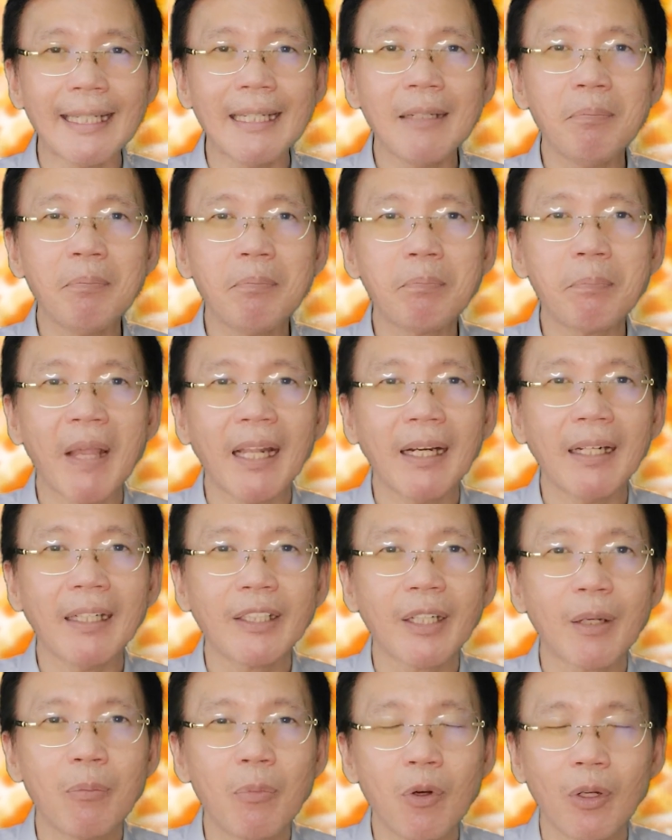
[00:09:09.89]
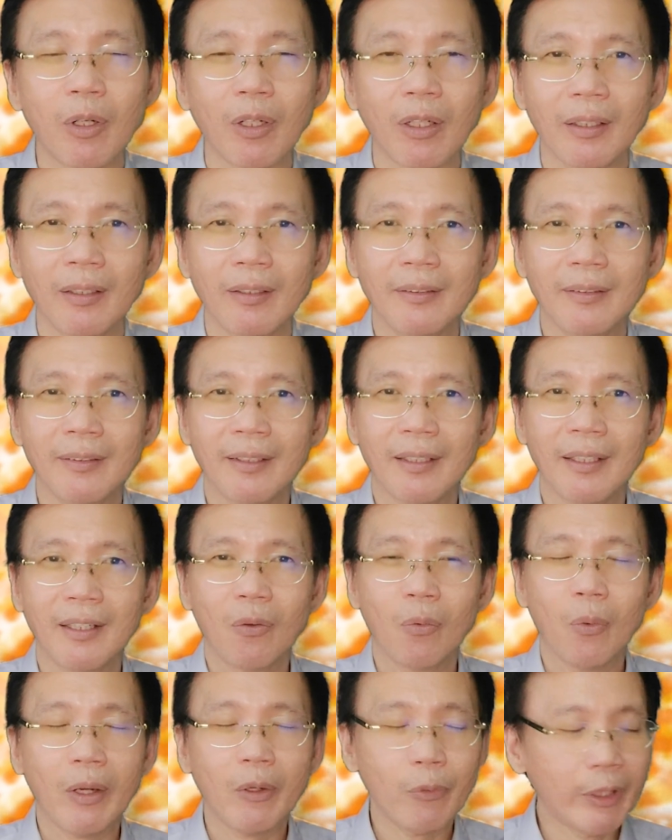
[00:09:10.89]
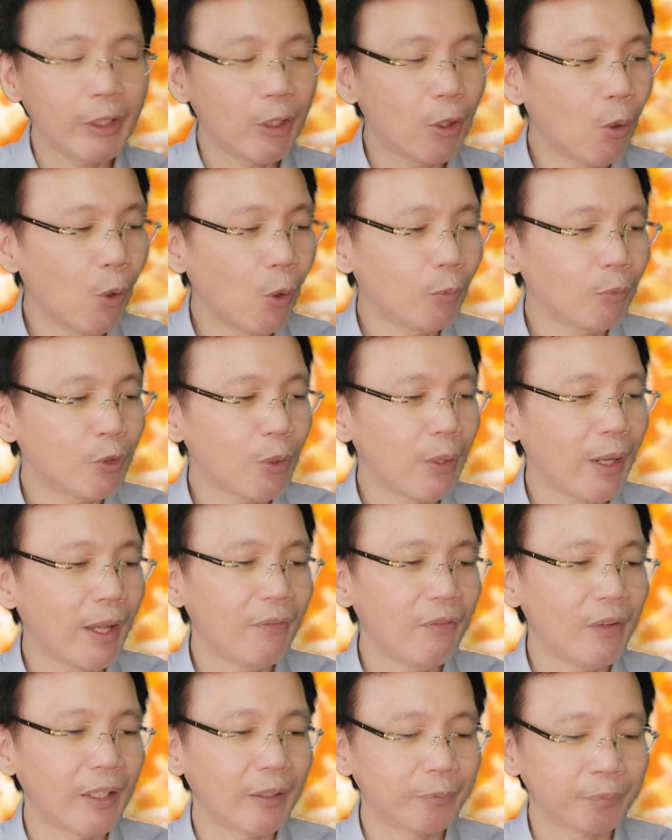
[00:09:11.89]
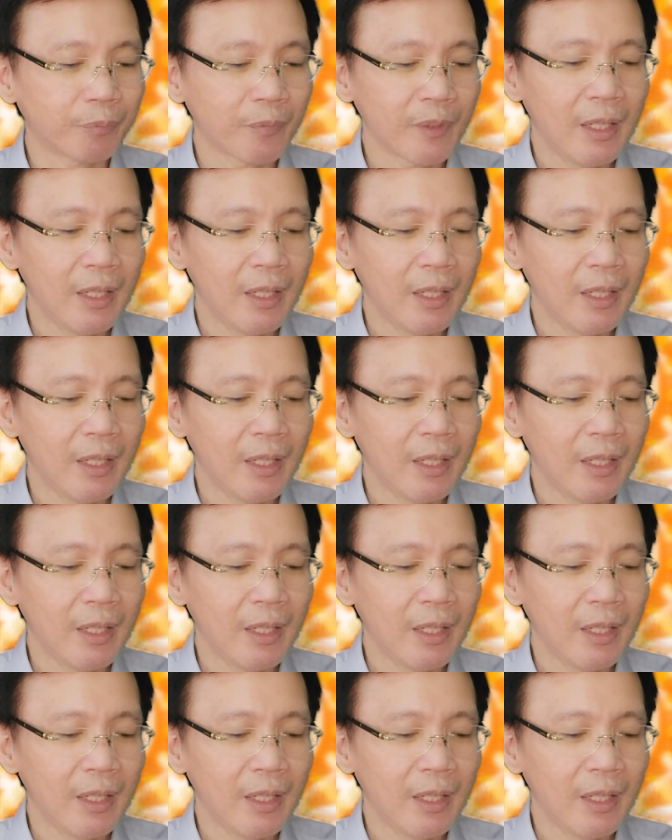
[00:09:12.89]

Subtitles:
imperishable when we go home to heaven.